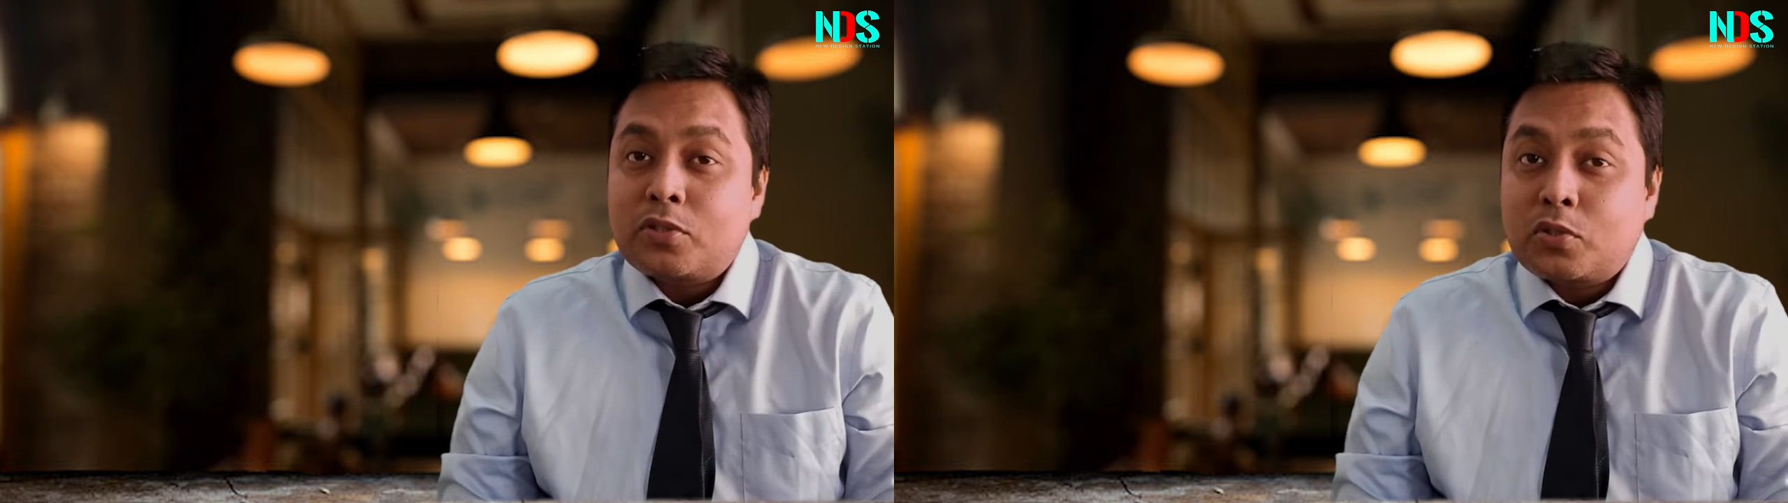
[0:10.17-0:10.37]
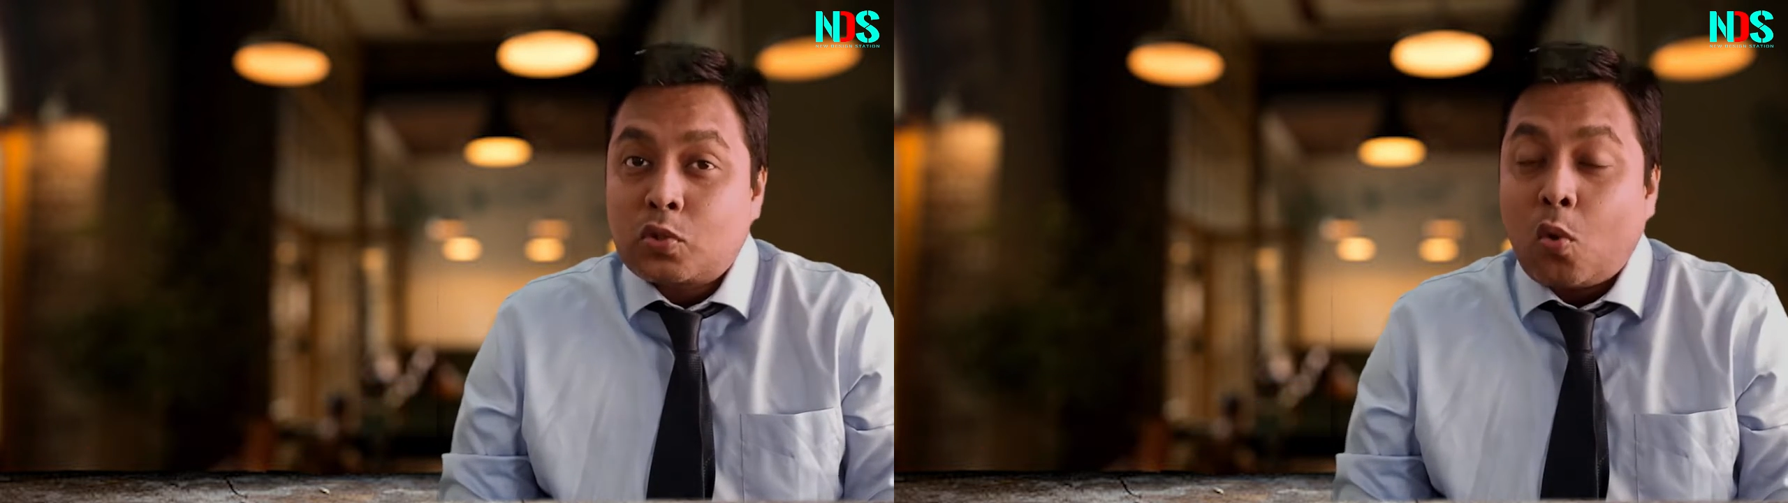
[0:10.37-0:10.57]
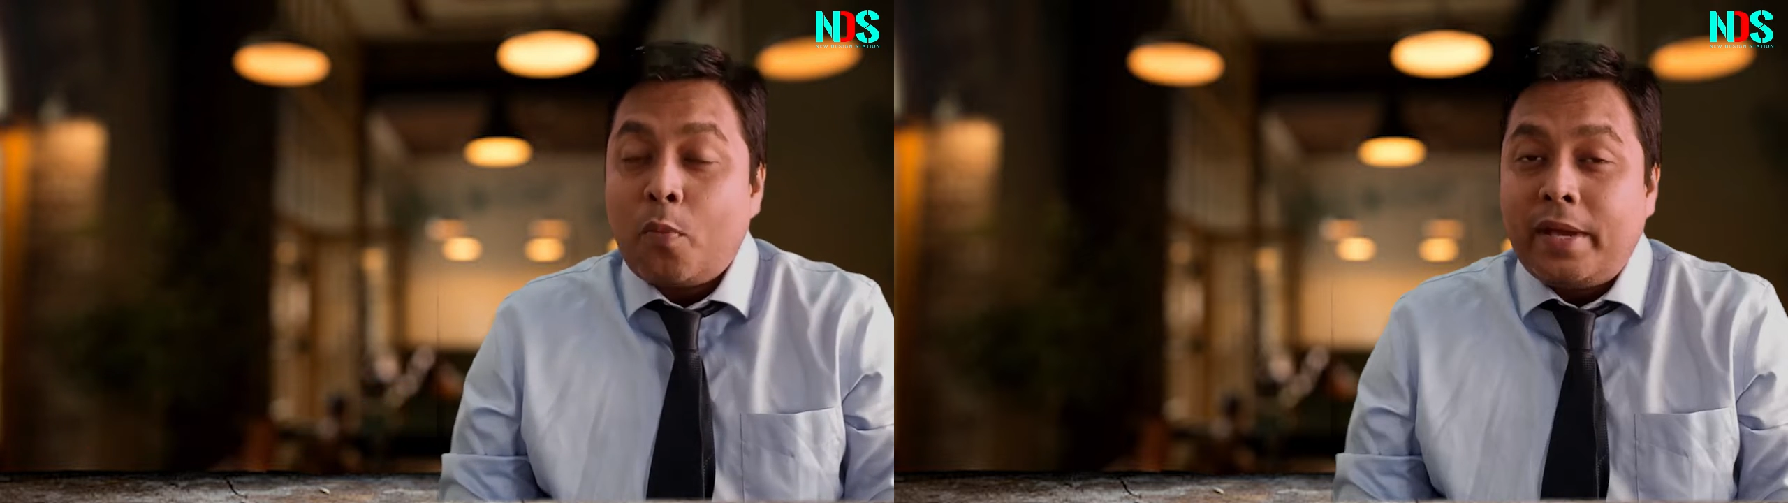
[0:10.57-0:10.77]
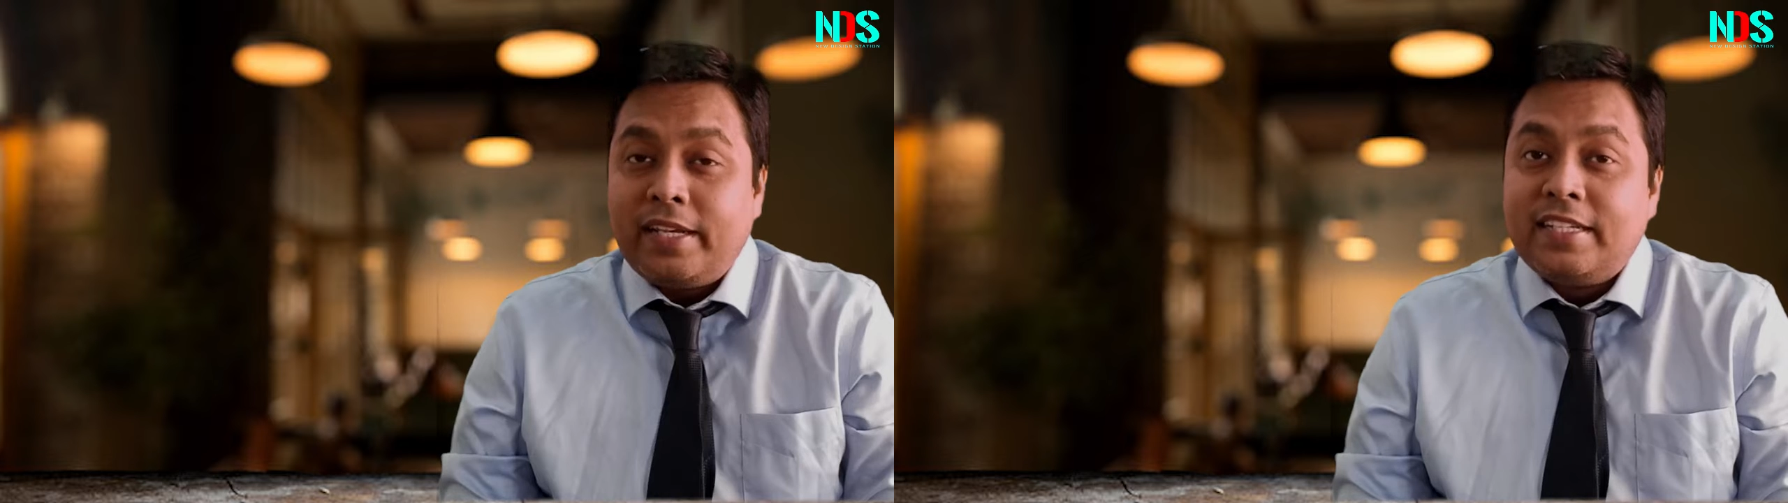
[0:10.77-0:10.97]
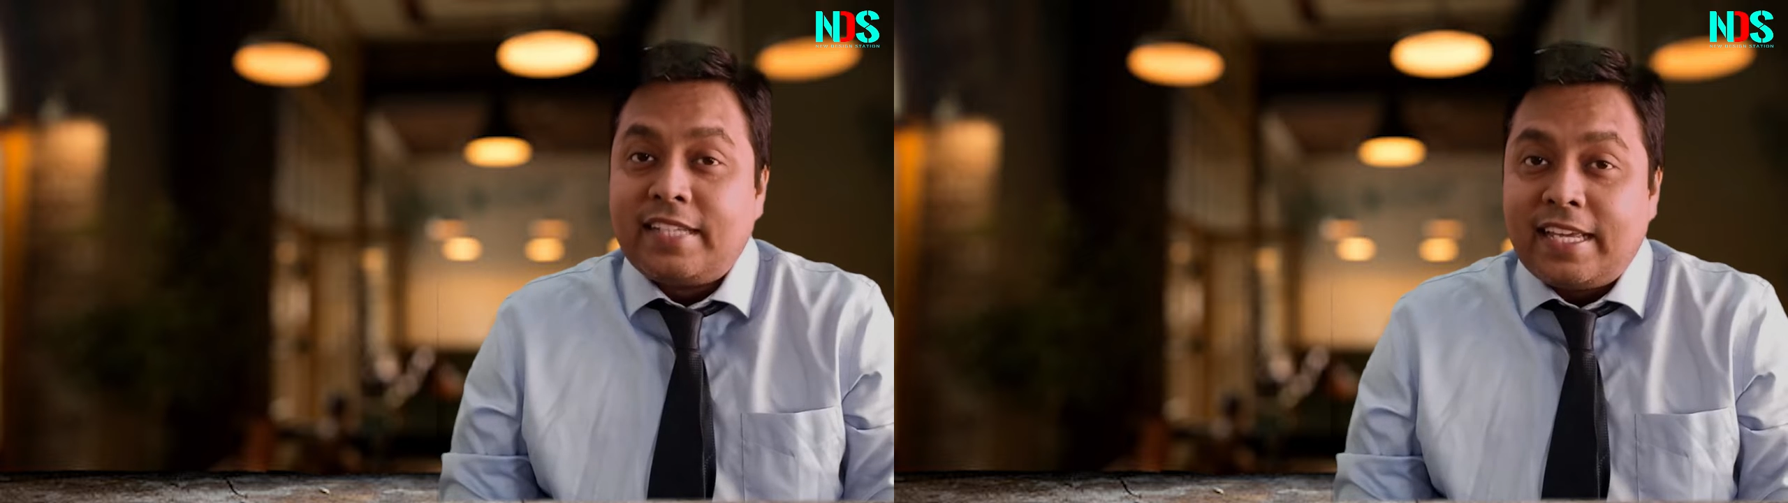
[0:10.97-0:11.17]
so
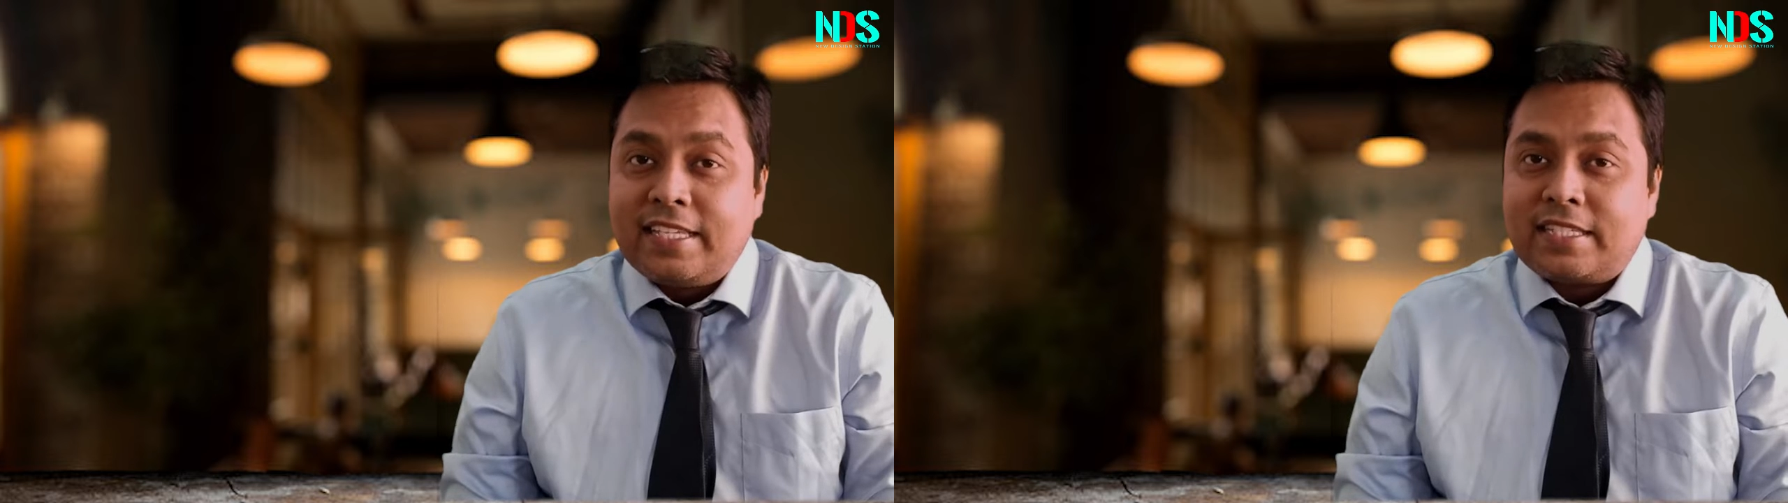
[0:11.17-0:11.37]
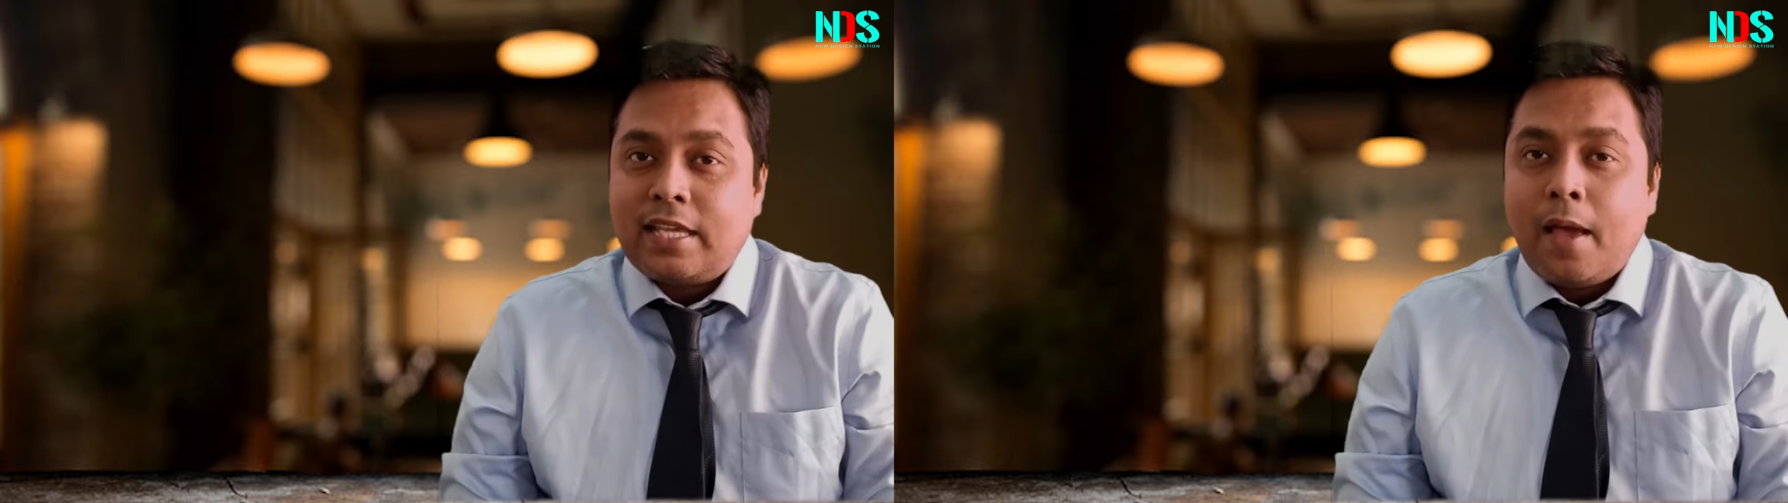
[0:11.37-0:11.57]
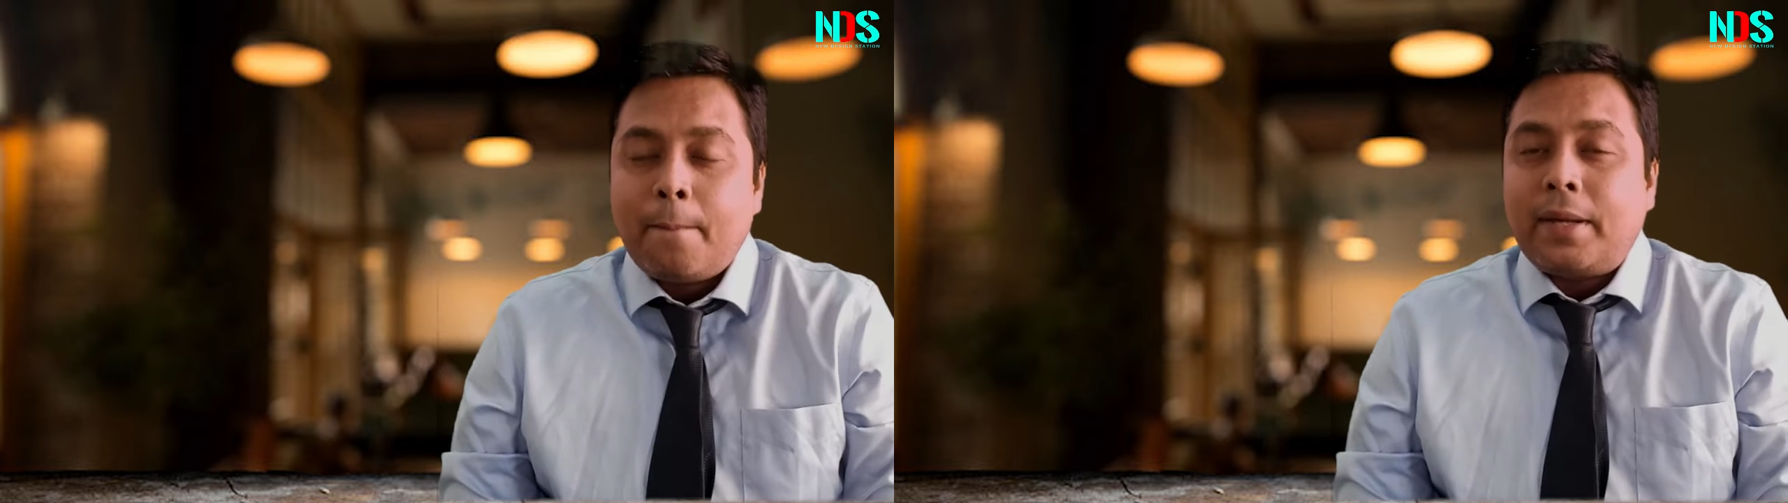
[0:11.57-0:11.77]
many days.